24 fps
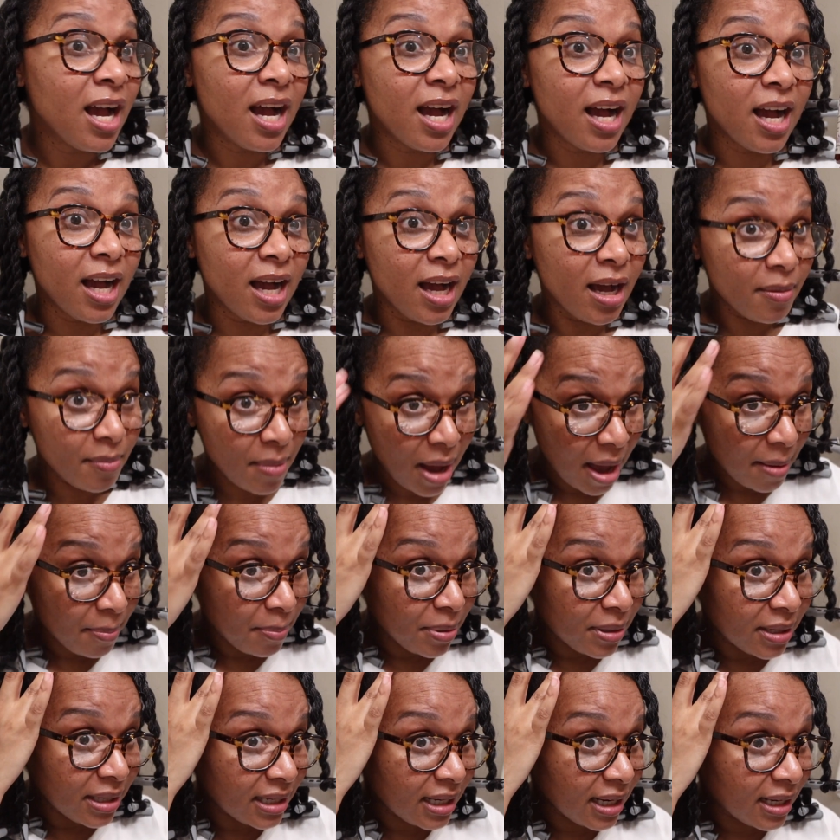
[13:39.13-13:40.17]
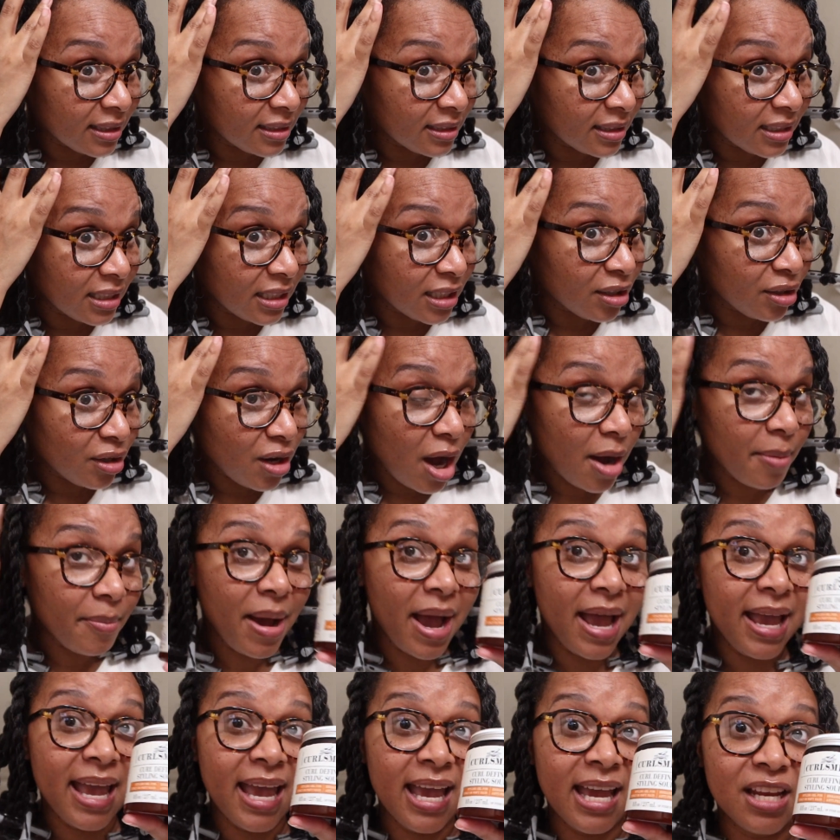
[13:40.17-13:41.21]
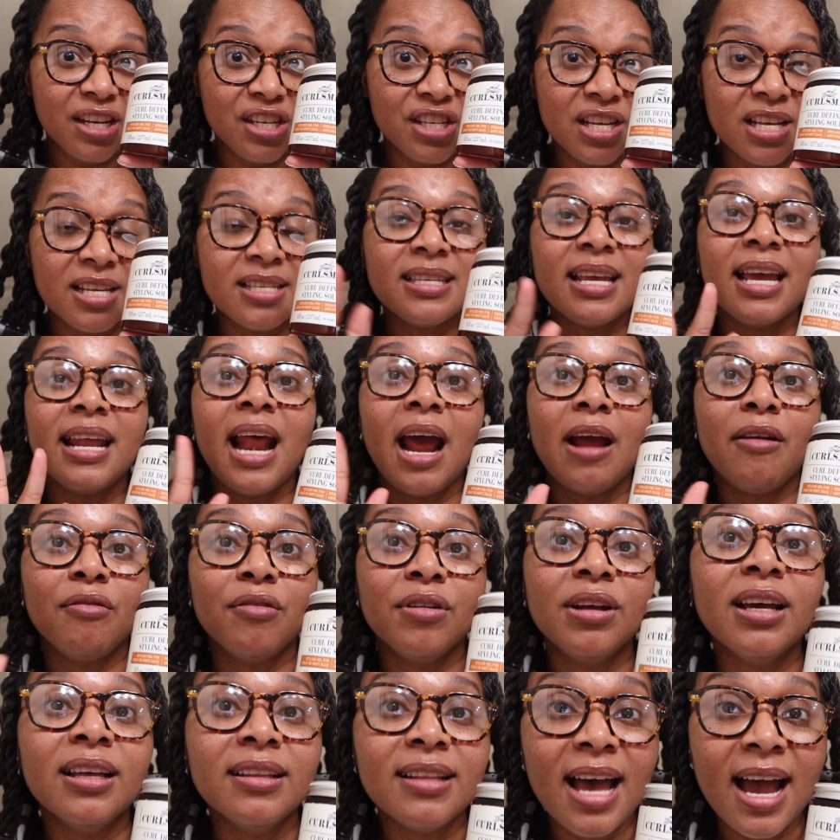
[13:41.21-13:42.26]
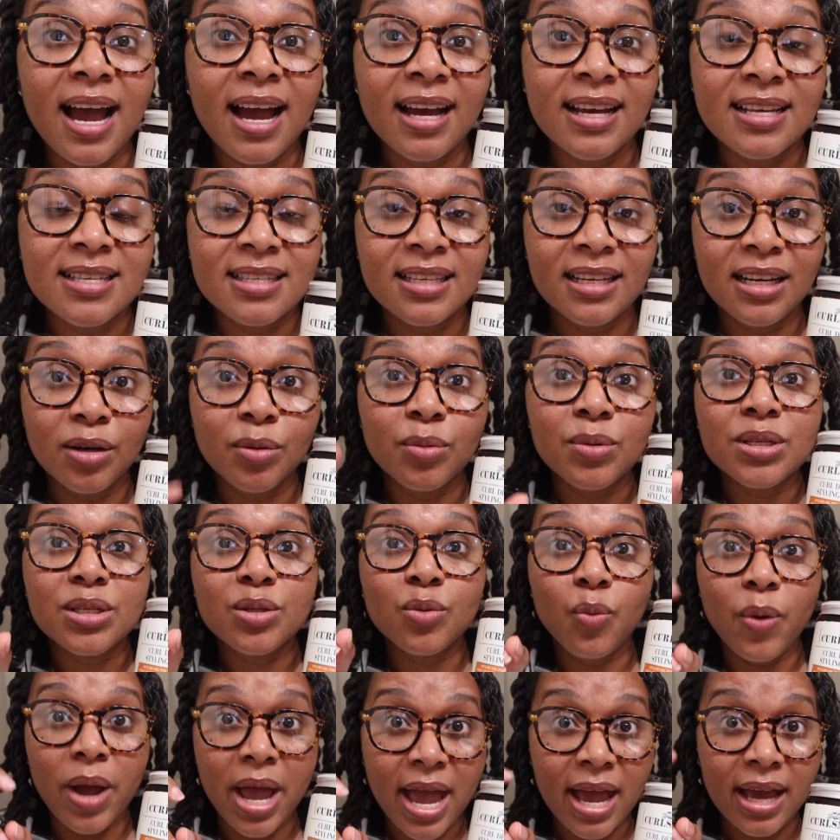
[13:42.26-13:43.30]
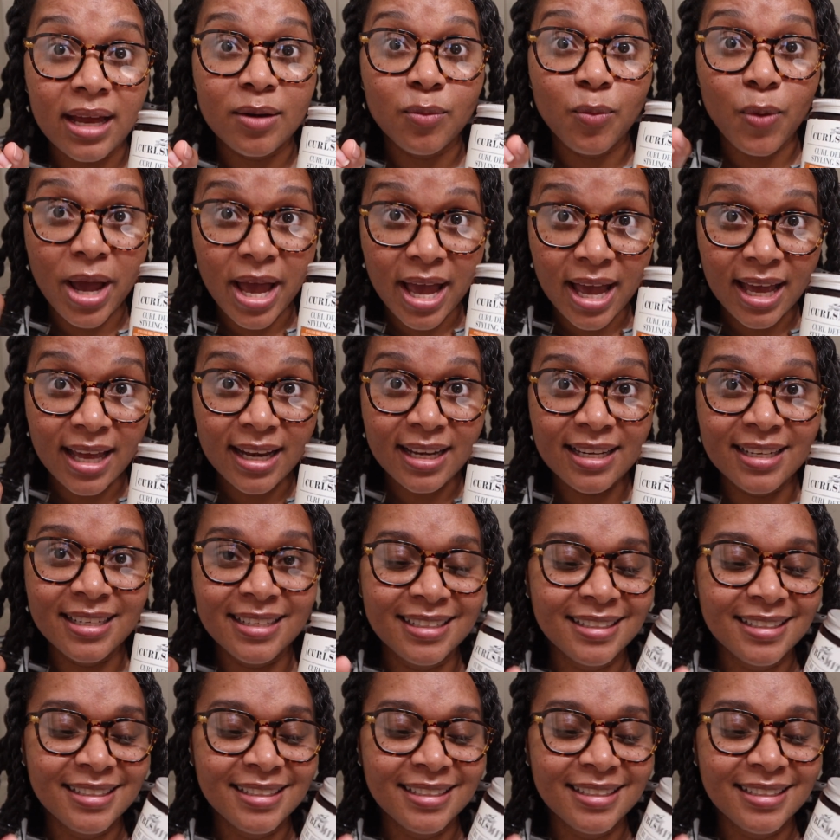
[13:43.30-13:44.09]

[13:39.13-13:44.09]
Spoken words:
I put a little on my edges and I realized that it was wet.